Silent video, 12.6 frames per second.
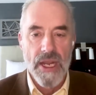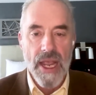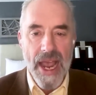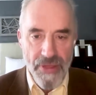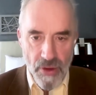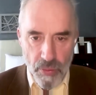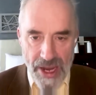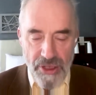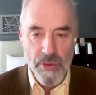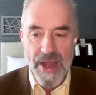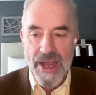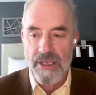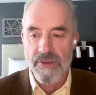and the
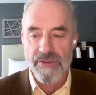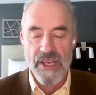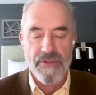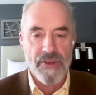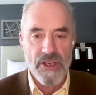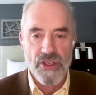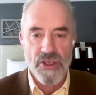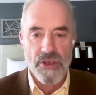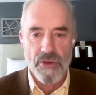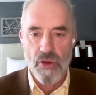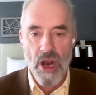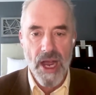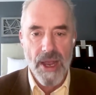retroactive definition of
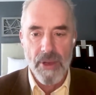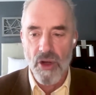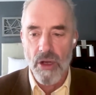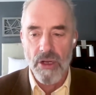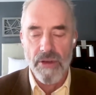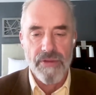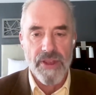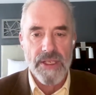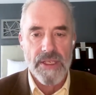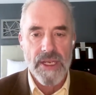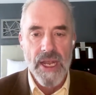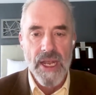crime and all of this.